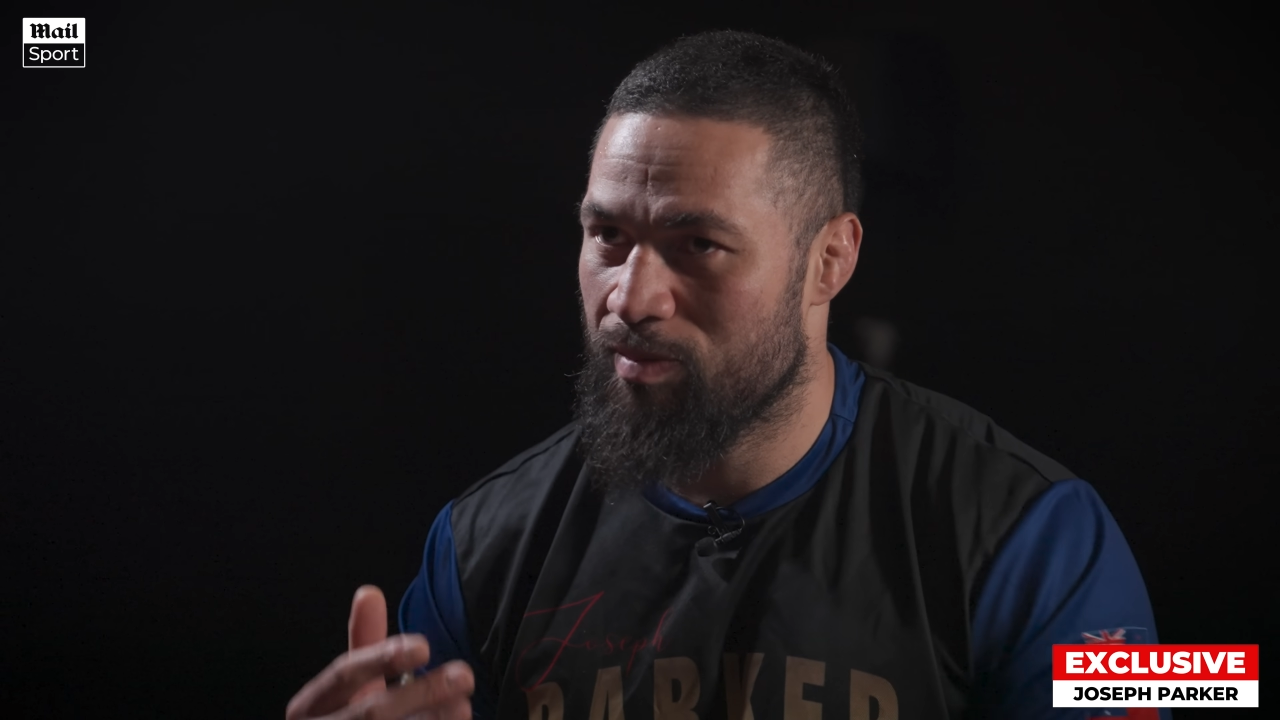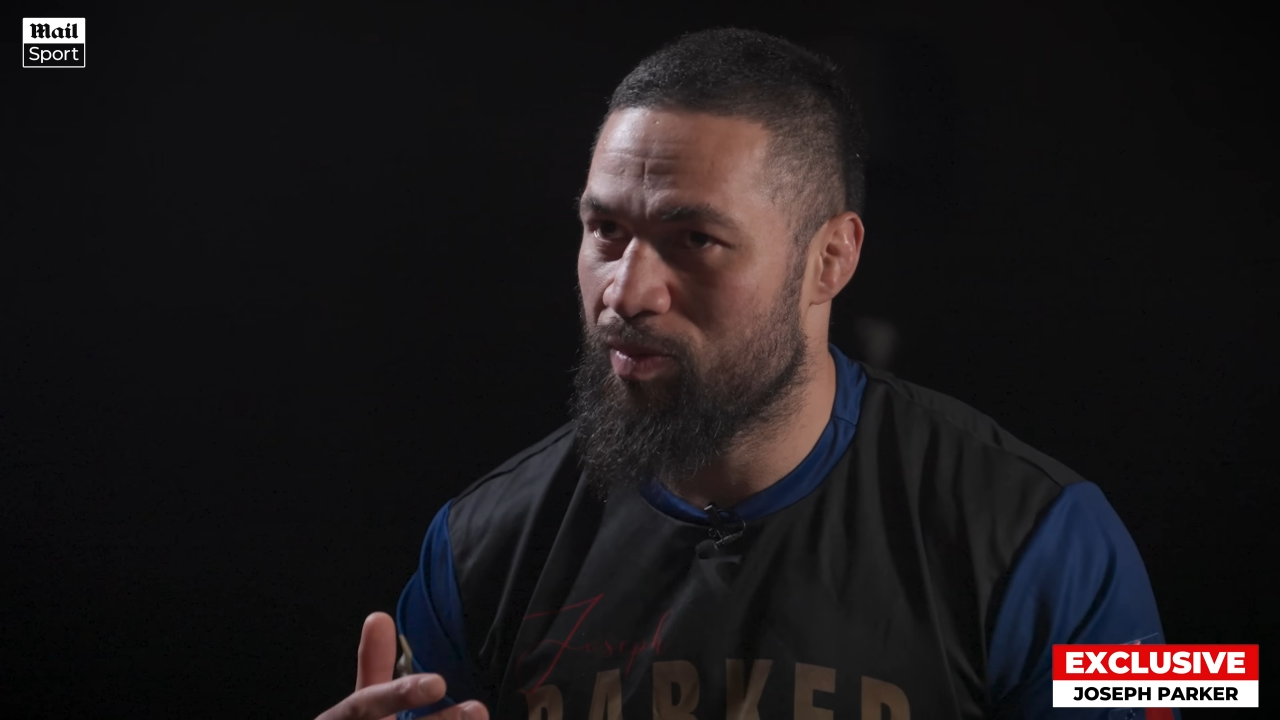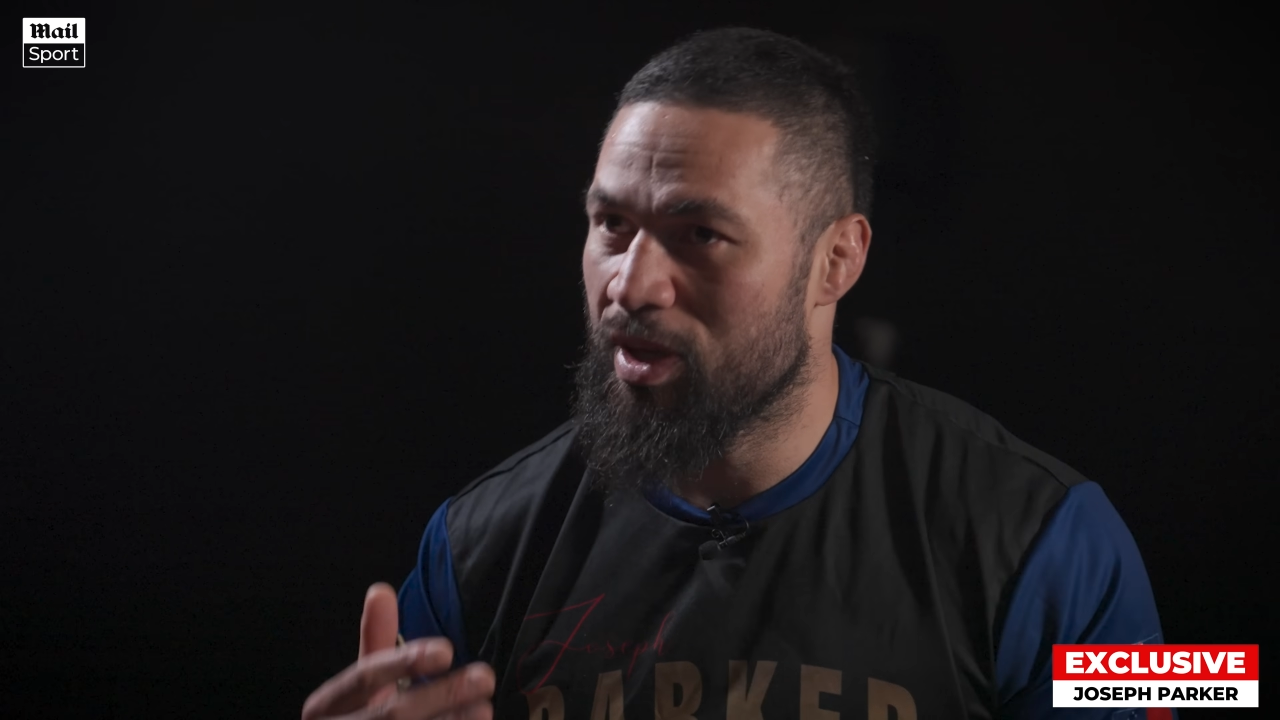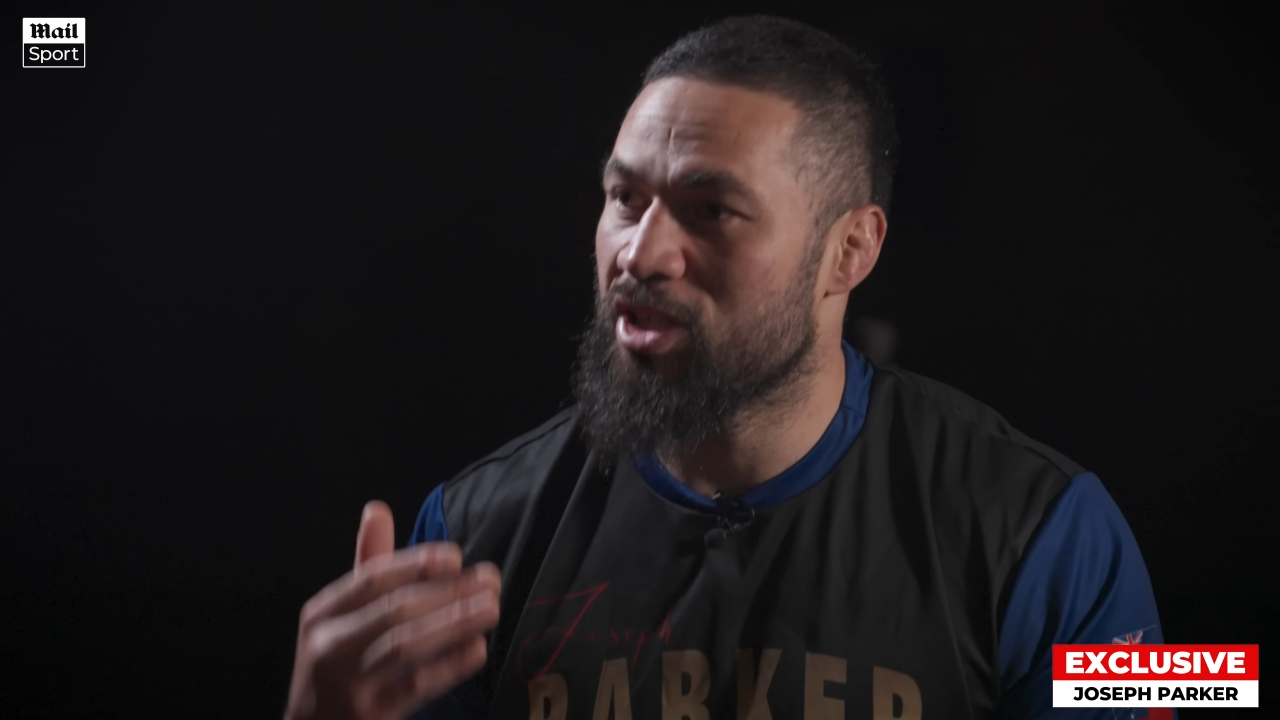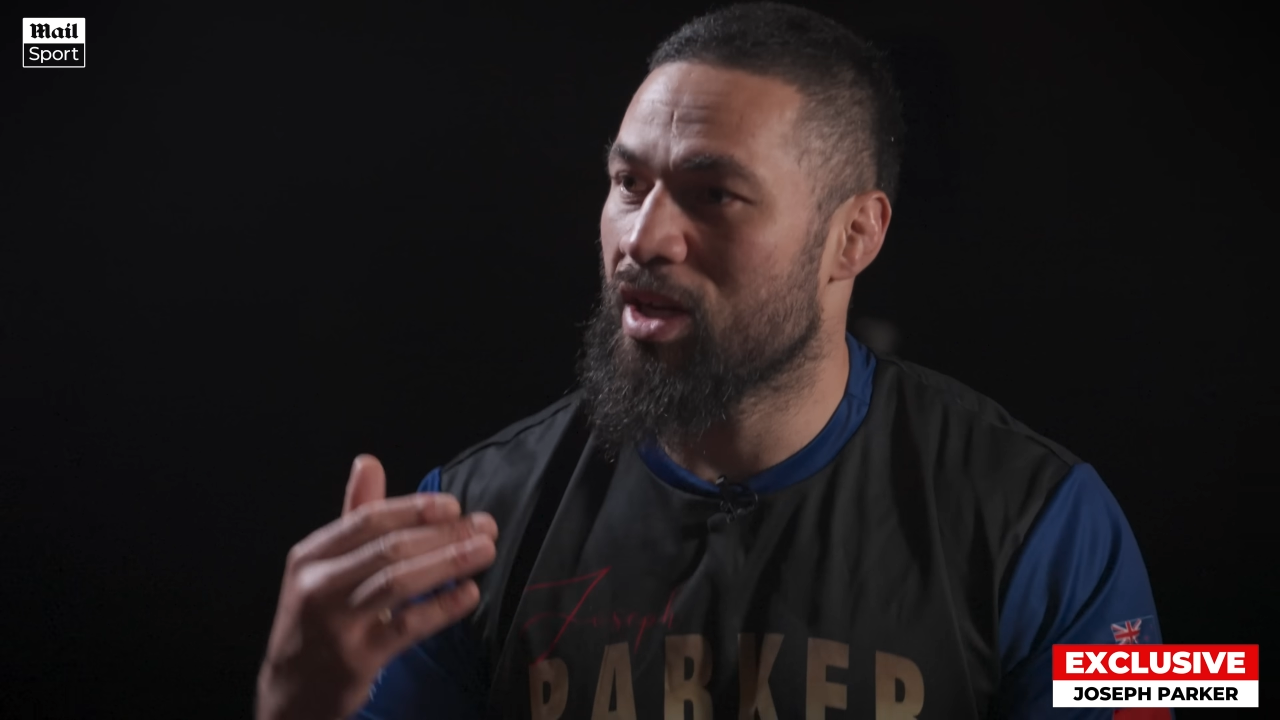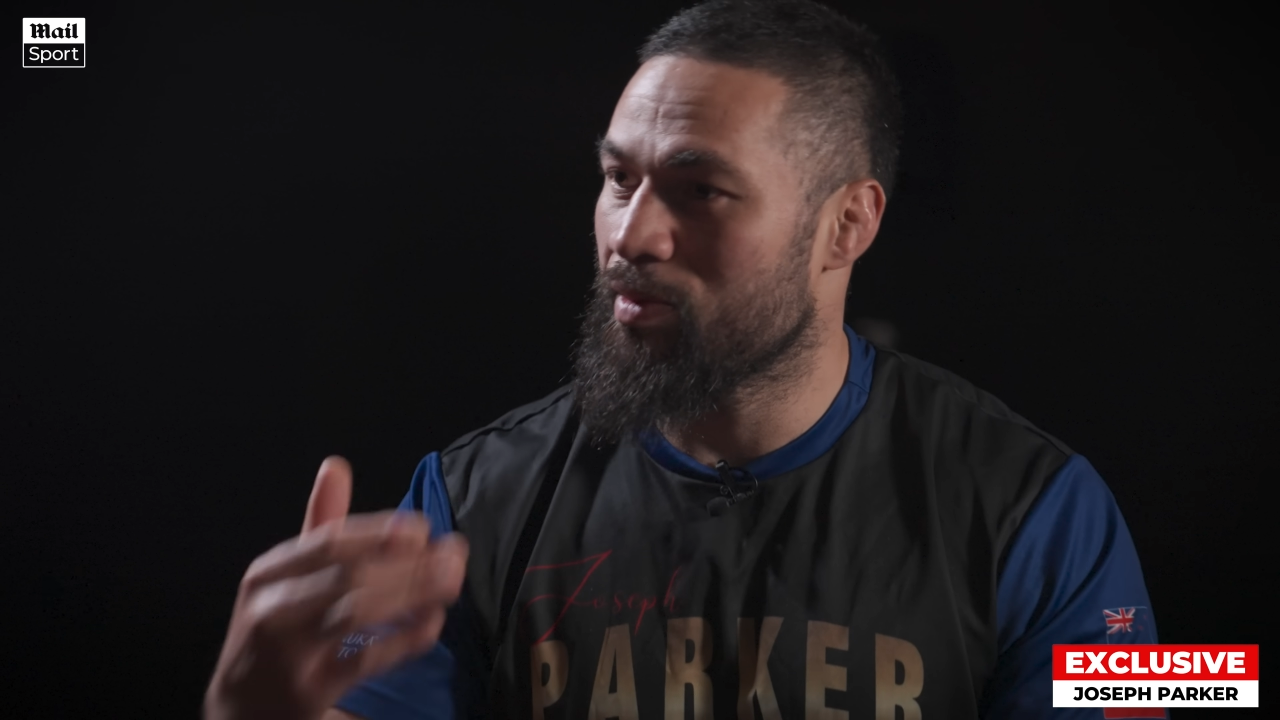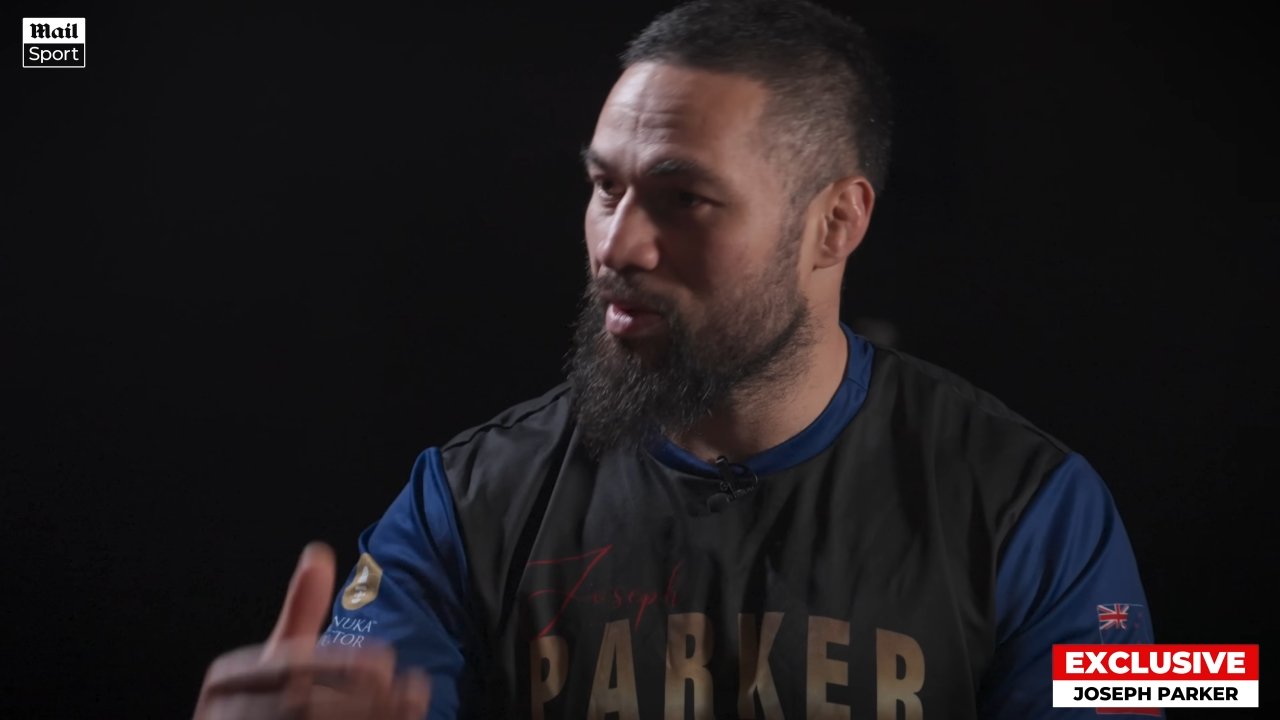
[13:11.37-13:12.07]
be champion